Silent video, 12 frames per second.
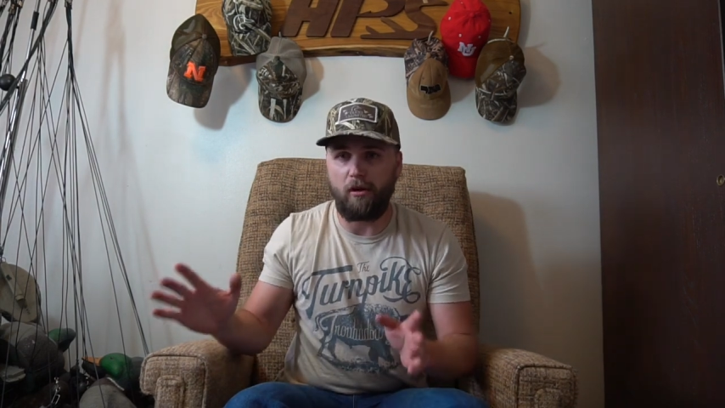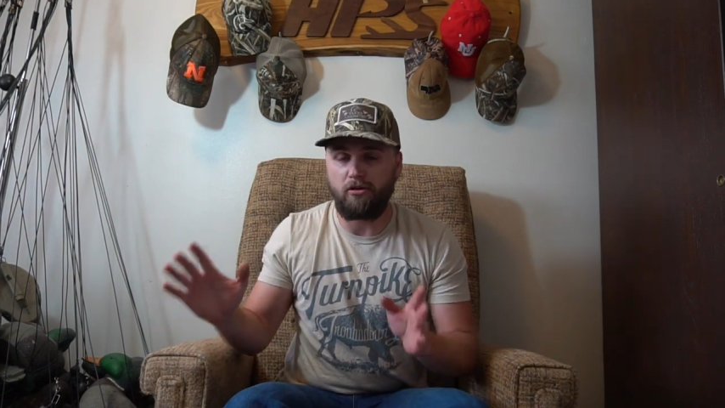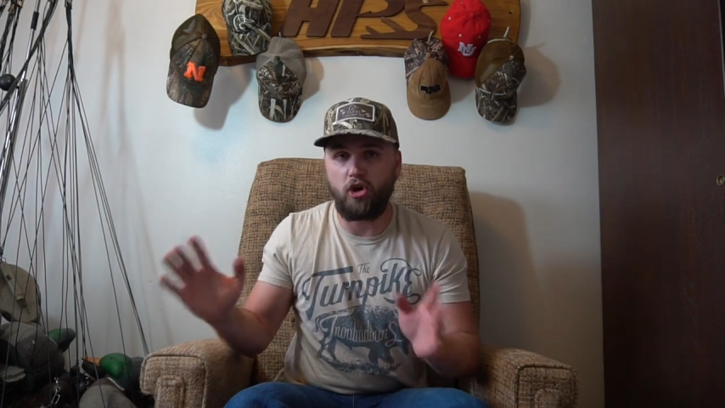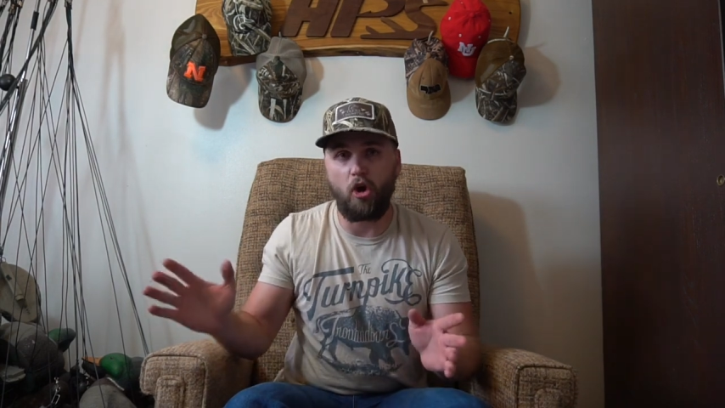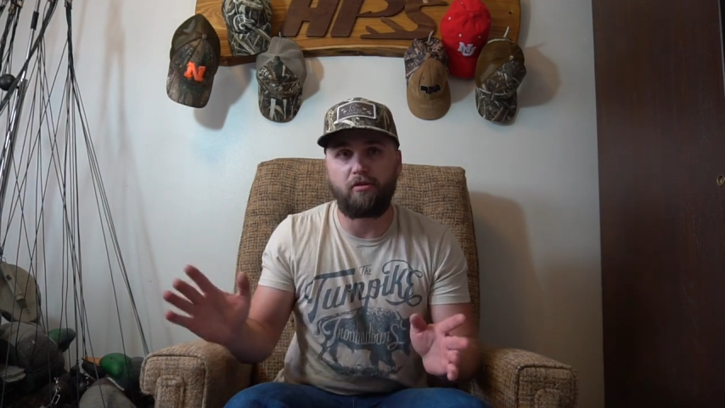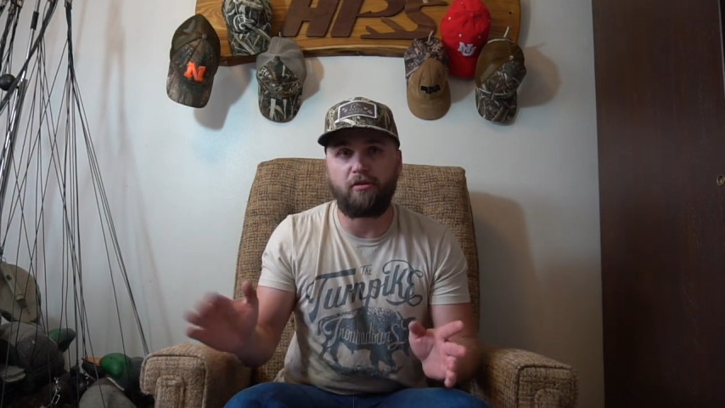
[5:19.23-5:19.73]

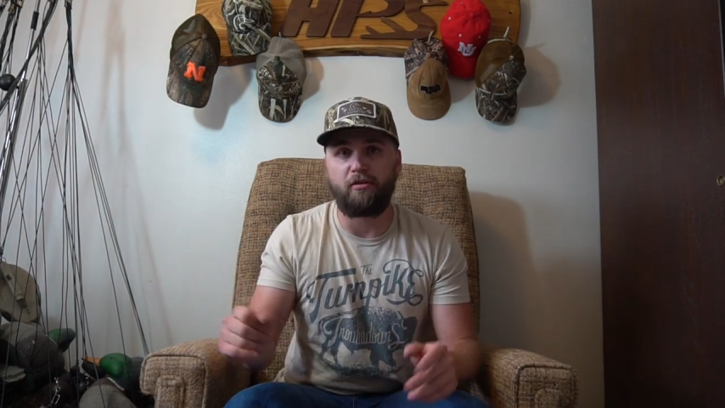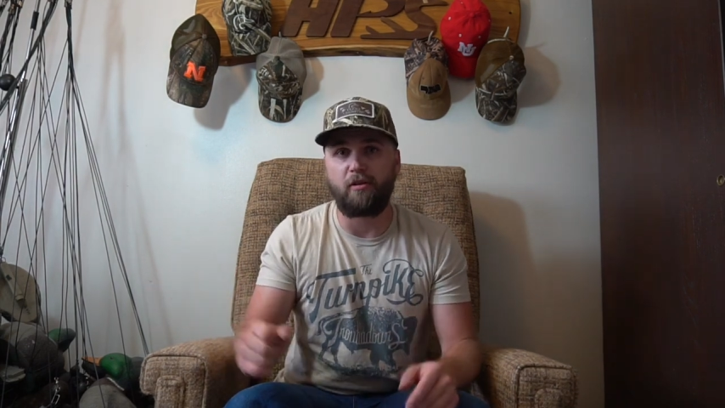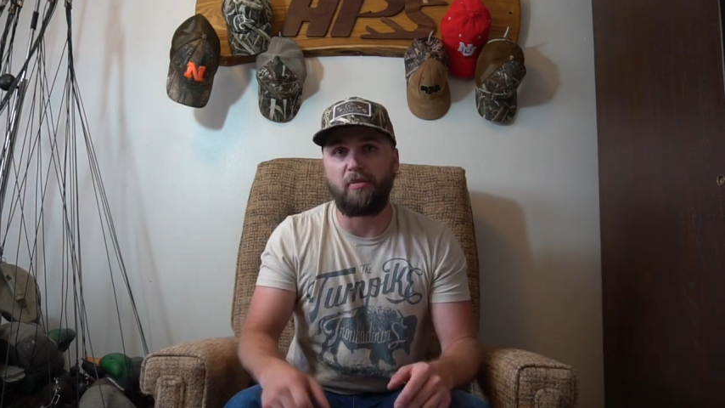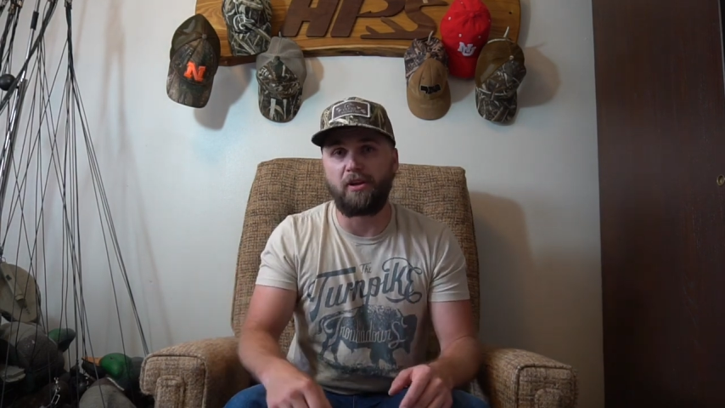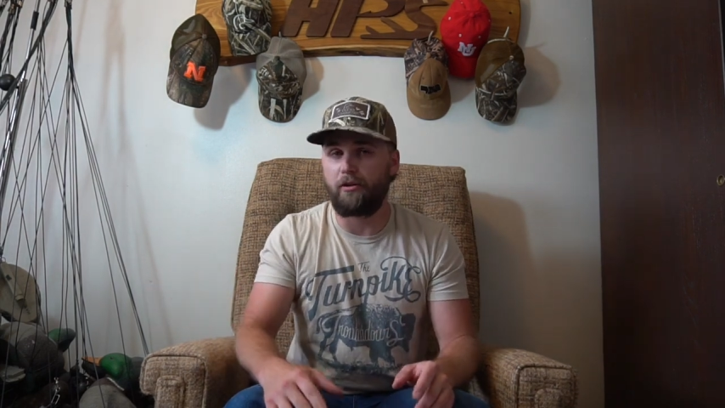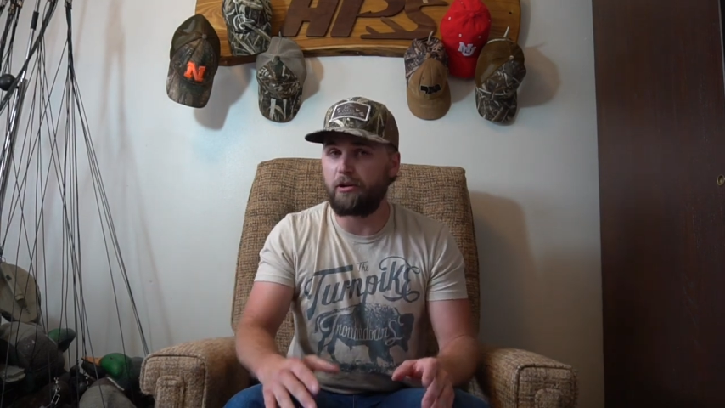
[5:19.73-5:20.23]
jokingly,
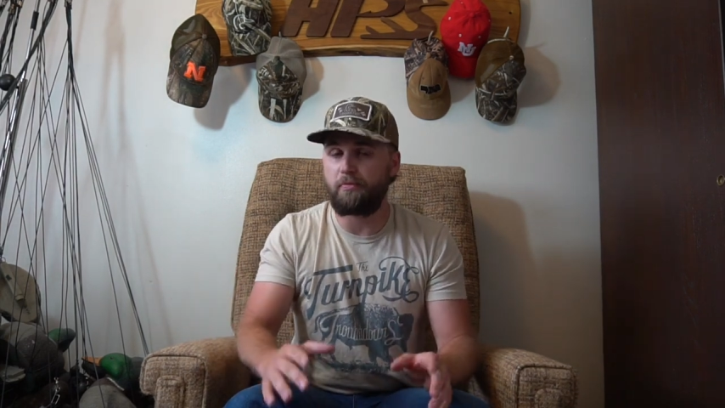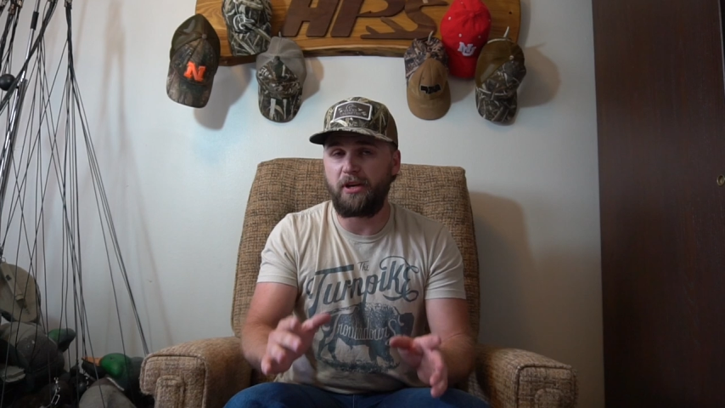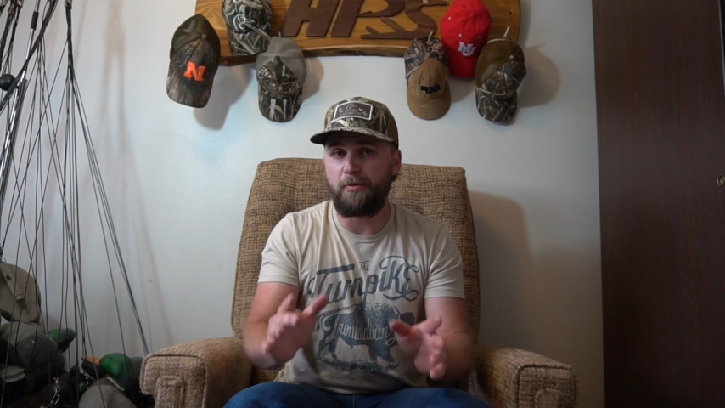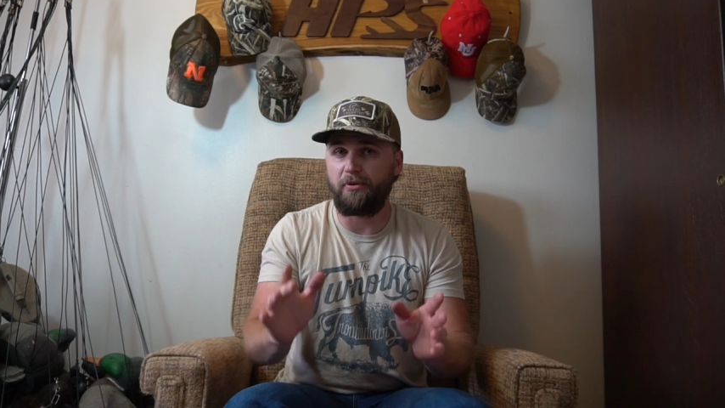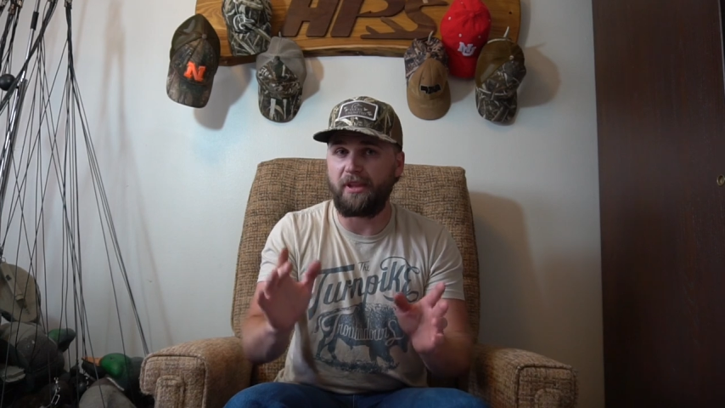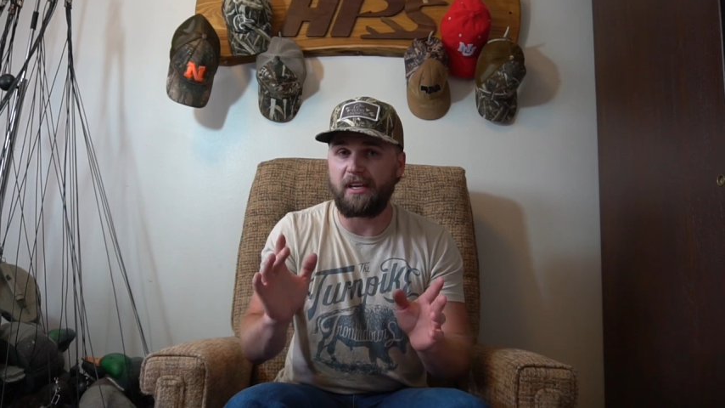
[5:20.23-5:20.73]
but there's
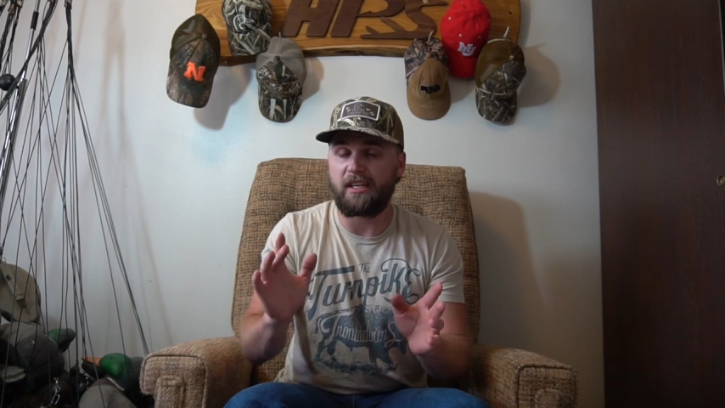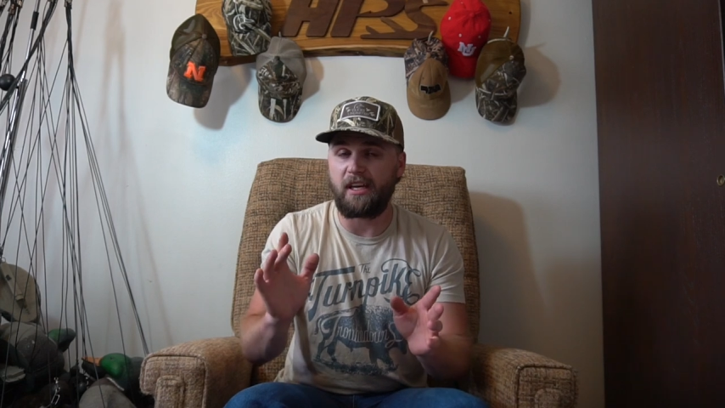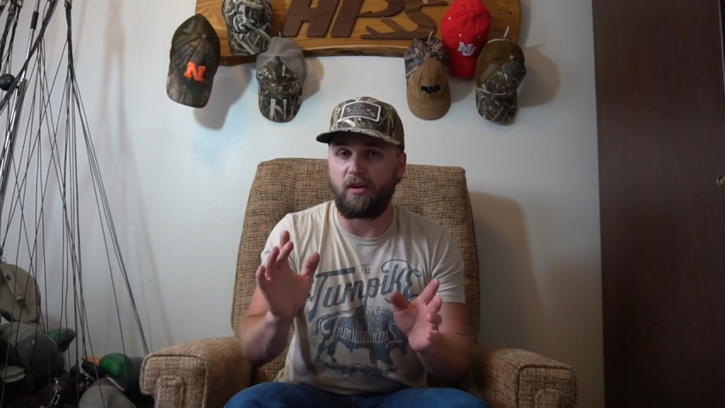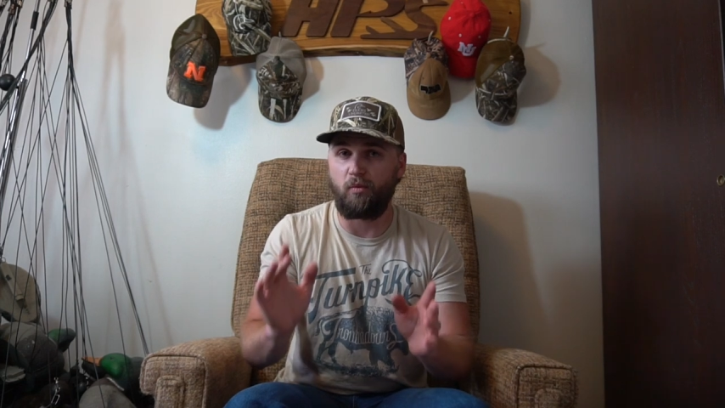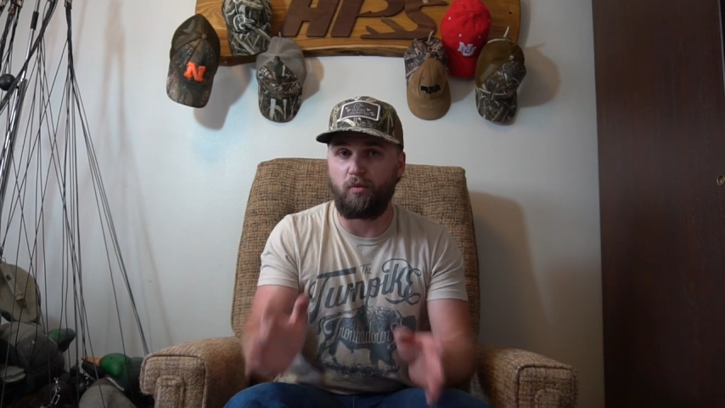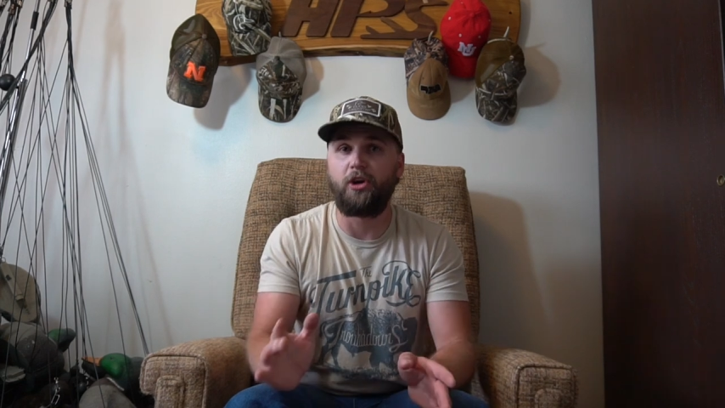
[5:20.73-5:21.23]
people that
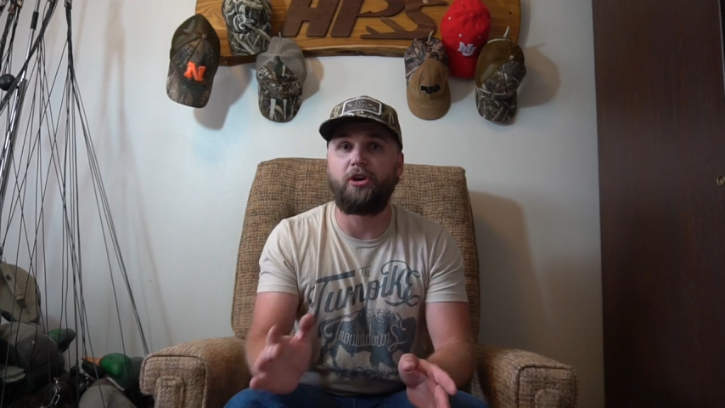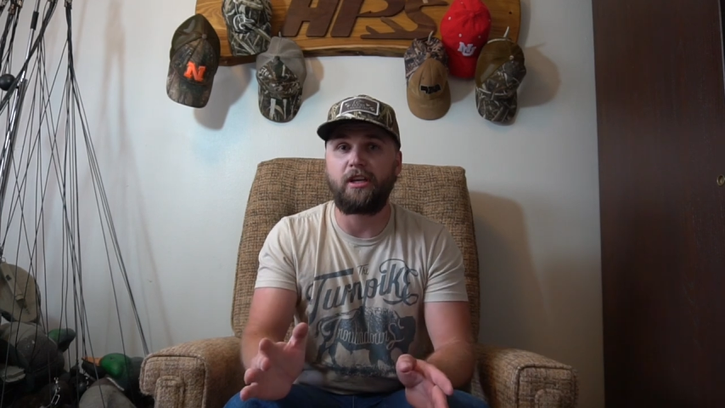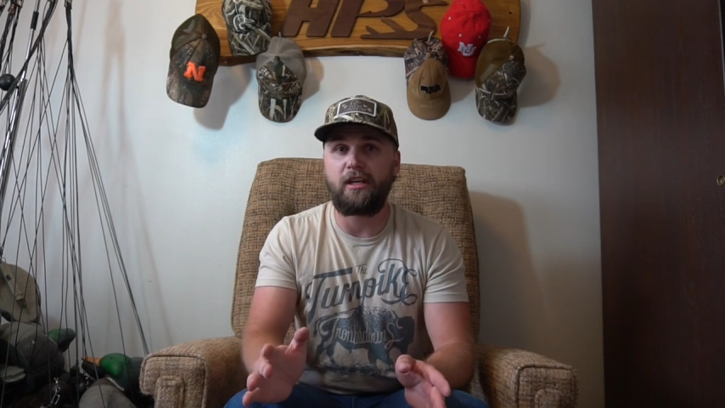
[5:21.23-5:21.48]
get really